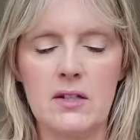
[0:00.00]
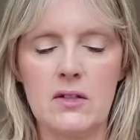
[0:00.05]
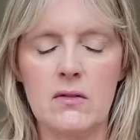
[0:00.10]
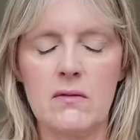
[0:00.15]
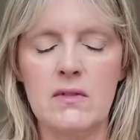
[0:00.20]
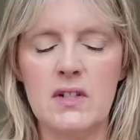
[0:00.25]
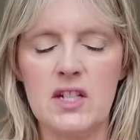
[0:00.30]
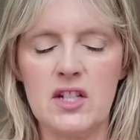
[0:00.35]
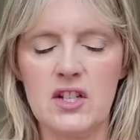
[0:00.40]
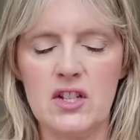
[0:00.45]
got
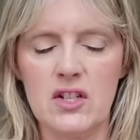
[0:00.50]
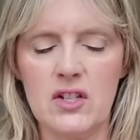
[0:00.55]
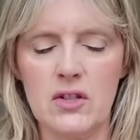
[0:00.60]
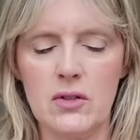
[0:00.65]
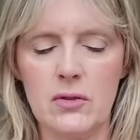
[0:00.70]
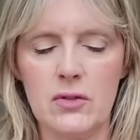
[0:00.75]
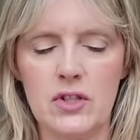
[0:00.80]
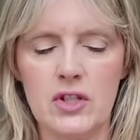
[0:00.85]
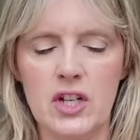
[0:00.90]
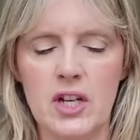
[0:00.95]
really
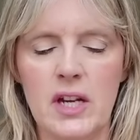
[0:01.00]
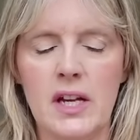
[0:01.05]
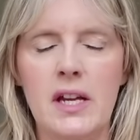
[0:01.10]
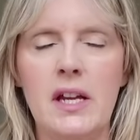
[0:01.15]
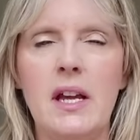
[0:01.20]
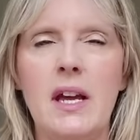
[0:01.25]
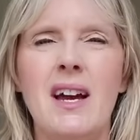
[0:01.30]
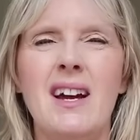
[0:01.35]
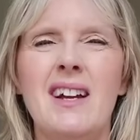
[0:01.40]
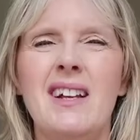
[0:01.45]

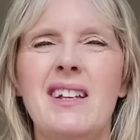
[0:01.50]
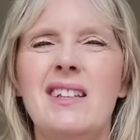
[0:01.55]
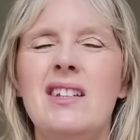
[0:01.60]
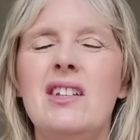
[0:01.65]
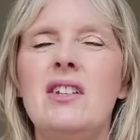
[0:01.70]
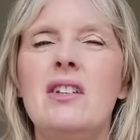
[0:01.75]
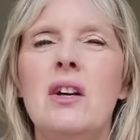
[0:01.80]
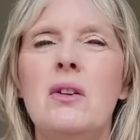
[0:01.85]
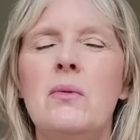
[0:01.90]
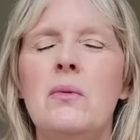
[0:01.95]
stodgy and you
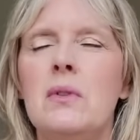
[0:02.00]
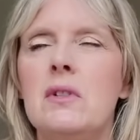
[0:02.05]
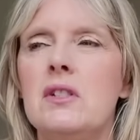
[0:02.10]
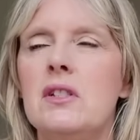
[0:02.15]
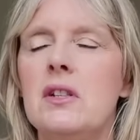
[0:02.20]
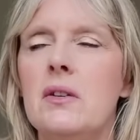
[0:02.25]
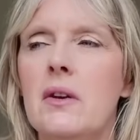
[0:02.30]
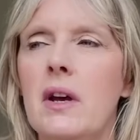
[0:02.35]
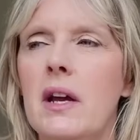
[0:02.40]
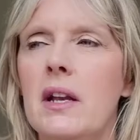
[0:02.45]
don't want to
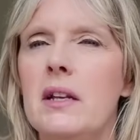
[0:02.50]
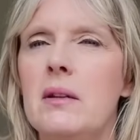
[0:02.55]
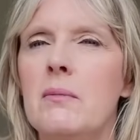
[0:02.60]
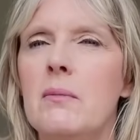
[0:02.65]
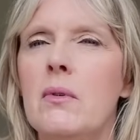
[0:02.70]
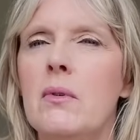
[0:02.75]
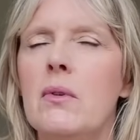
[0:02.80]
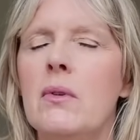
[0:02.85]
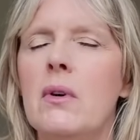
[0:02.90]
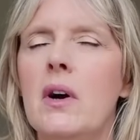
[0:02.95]
do it
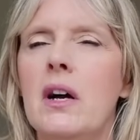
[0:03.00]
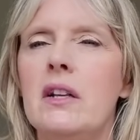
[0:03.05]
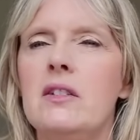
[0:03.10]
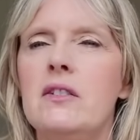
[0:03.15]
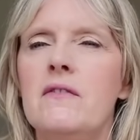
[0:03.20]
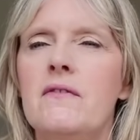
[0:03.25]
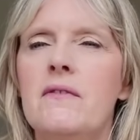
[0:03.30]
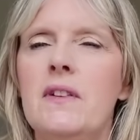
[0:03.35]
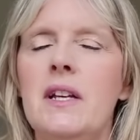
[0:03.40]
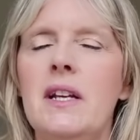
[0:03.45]
anymore and you're
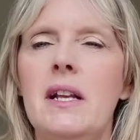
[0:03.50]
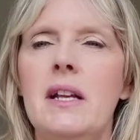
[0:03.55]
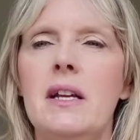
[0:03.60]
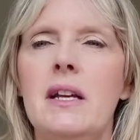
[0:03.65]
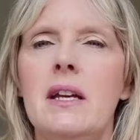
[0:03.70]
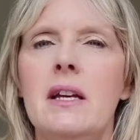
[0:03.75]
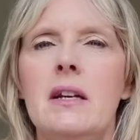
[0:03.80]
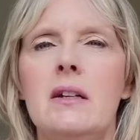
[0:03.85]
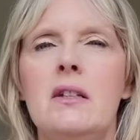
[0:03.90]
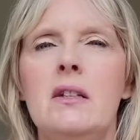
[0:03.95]
feeling
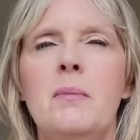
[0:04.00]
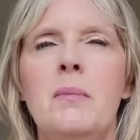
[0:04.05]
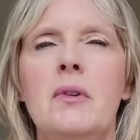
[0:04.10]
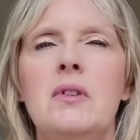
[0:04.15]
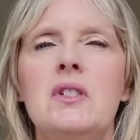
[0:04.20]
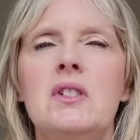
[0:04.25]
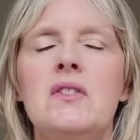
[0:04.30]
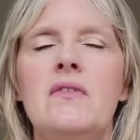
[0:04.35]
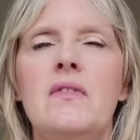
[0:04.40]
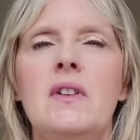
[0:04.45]
it and your
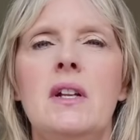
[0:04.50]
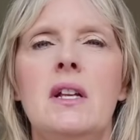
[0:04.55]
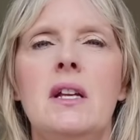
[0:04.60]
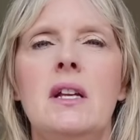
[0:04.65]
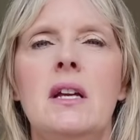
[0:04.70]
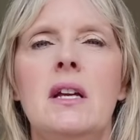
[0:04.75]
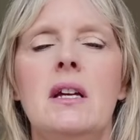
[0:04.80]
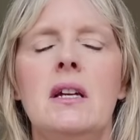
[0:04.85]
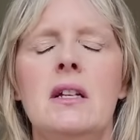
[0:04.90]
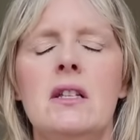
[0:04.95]
body's feeling
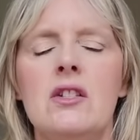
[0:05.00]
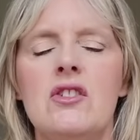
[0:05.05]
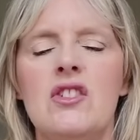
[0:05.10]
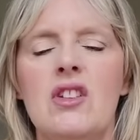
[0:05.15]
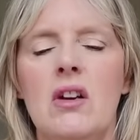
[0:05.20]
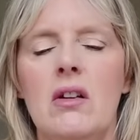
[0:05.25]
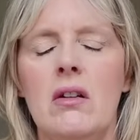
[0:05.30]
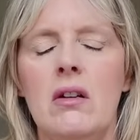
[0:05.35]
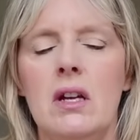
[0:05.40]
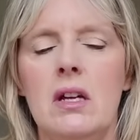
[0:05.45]
it and you're
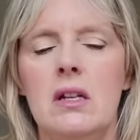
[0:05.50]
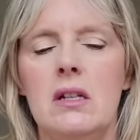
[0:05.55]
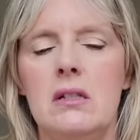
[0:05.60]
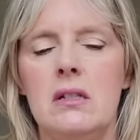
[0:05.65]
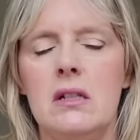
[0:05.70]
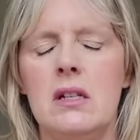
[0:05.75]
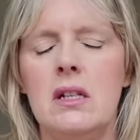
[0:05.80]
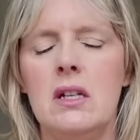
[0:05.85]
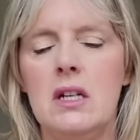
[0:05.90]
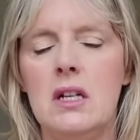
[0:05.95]
tired.
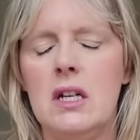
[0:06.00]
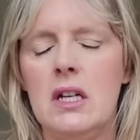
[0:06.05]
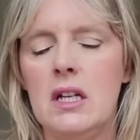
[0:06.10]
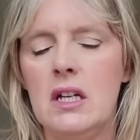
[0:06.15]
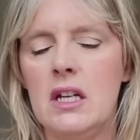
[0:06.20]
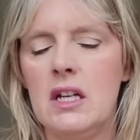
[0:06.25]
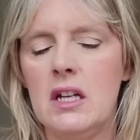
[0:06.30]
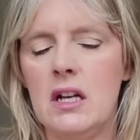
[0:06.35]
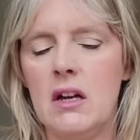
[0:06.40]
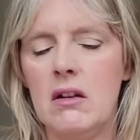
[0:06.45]

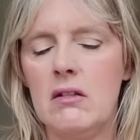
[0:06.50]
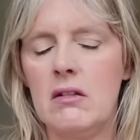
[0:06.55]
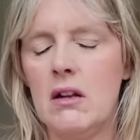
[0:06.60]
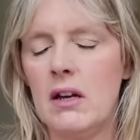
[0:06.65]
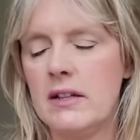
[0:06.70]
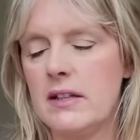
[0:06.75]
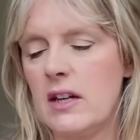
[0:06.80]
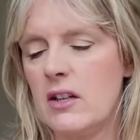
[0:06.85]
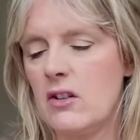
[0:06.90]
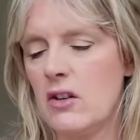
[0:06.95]
You know,
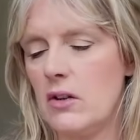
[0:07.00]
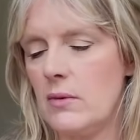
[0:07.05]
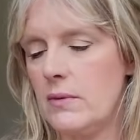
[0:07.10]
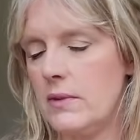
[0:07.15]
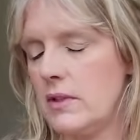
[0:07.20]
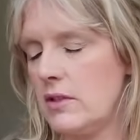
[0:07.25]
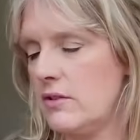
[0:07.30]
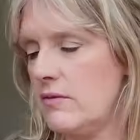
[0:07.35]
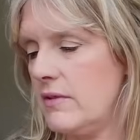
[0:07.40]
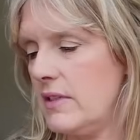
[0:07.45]
like I got when
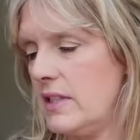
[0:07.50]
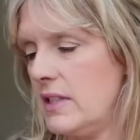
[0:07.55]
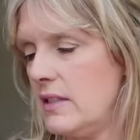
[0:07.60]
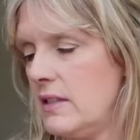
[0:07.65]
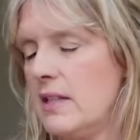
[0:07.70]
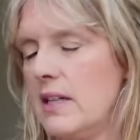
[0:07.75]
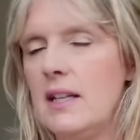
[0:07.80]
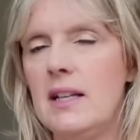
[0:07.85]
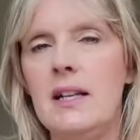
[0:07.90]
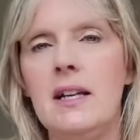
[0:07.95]
I was reading
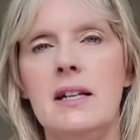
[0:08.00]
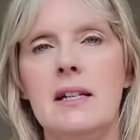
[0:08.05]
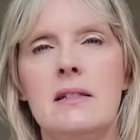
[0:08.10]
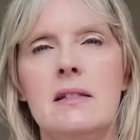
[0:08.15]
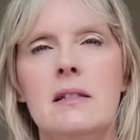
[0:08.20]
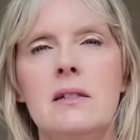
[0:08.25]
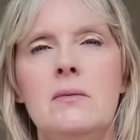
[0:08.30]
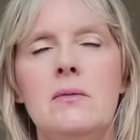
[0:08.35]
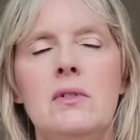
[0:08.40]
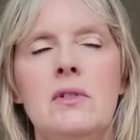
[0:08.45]
that
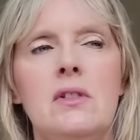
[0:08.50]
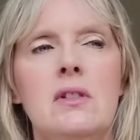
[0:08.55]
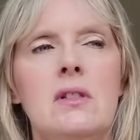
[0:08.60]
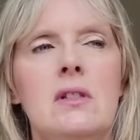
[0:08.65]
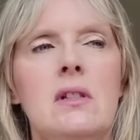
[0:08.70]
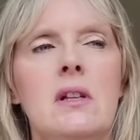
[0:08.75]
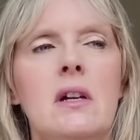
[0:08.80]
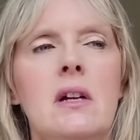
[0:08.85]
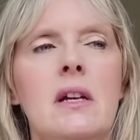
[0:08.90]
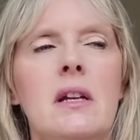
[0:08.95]
list. It was
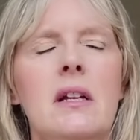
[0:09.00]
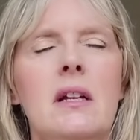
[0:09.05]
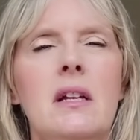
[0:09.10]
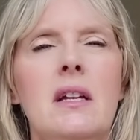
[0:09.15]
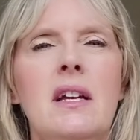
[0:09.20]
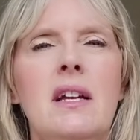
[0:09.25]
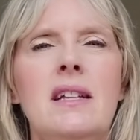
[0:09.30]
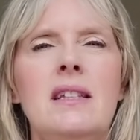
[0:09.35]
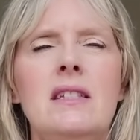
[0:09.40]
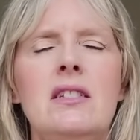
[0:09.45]
just like,
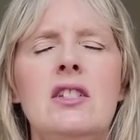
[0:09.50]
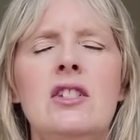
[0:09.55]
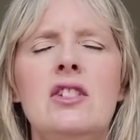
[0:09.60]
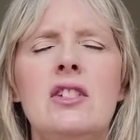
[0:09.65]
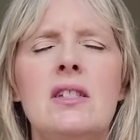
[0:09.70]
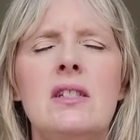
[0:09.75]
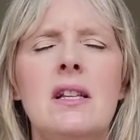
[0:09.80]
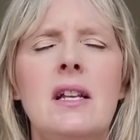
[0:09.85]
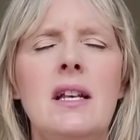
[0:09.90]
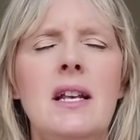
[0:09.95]
this is
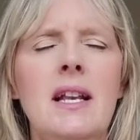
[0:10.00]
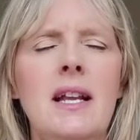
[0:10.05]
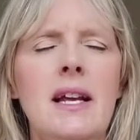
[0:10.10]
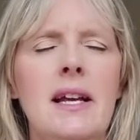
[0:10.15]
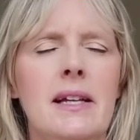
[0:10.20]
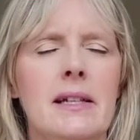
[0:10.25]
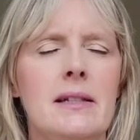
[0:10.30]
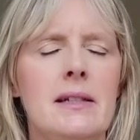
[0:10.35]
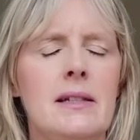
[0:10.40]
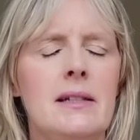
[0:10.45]
just a
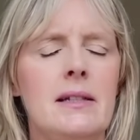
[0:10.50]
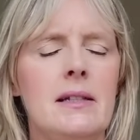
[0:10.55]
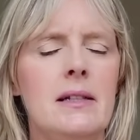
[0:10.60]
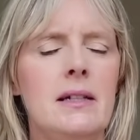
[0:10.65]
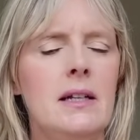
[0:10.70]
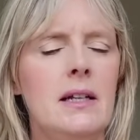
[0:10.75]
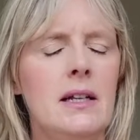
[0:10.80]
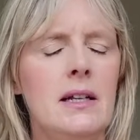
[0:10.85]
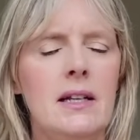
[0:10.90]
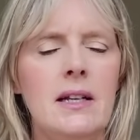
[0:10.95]
list.
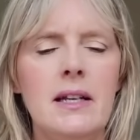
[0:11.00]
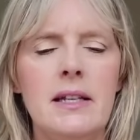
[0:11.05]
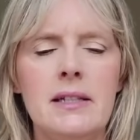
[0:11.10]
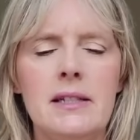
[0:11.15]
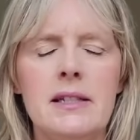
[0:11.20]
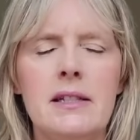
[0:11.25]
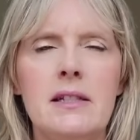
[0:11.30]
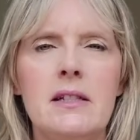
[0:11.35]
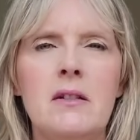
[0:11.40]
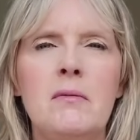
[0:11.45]

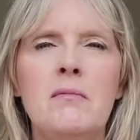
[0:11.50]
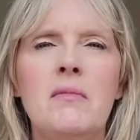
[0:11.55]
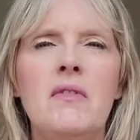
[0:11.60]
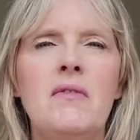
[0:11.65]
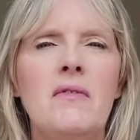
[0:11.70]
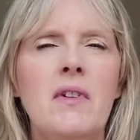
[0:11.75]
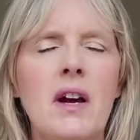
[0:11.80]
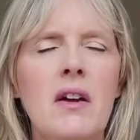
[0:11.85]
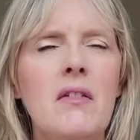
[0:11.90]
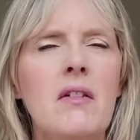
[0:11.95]
Lists can be
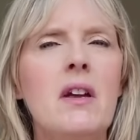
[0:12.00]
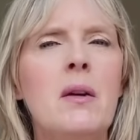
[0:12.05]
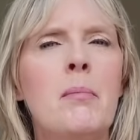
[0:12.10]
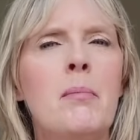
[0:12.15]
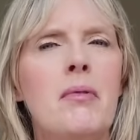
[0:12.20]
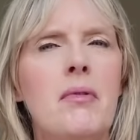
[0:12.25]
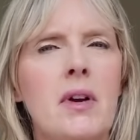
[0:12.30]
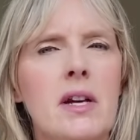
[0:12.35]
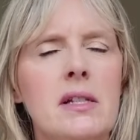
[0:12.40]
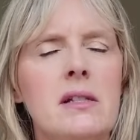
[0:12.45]
very
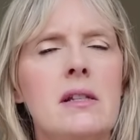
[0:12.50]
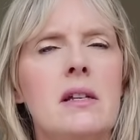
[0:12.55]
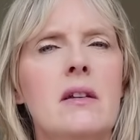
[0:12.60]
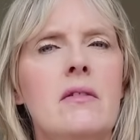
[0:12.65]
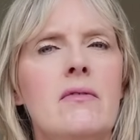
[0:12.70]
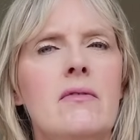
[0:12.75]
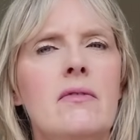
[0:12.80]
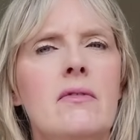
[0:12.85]
oppressive.